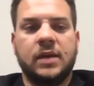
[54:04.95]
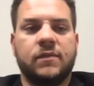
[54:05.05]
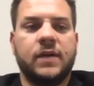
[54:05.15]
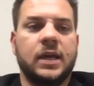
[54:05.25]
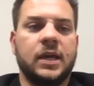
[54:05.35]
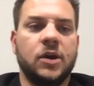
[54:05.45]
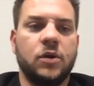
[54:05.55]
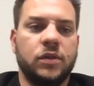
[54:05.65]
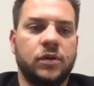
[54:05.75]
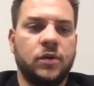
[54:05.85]
if I can go
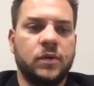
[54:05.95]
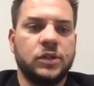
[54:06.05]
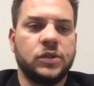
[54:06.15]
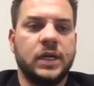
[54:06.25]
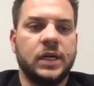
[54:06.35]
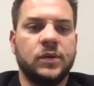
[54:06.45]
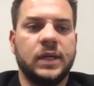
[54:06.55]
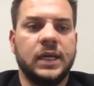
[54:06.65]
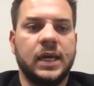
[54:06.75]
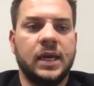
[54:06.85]
through and try to do it
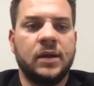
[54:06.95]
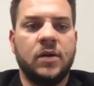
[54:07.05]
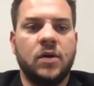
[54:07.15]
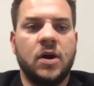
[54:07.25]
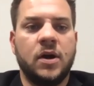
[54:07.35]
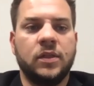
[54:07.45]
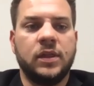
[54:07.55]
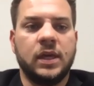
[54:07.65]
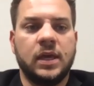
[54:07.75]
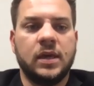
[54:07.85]
again on
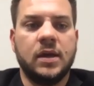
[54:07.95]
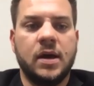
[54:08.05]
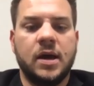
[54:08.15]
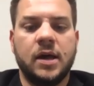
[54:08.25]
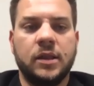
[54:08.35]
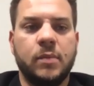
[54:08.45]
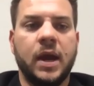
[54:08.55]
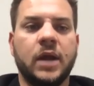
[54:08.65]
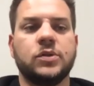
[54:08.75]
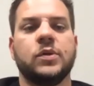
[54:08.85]
the
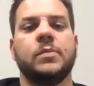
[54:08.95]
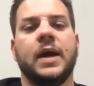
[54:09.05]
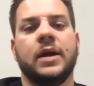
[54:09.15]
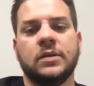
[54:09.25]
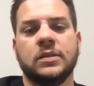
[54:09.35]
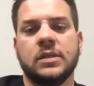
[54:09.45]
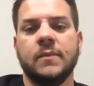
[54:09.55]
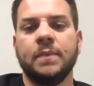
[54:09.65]
migratory patterns.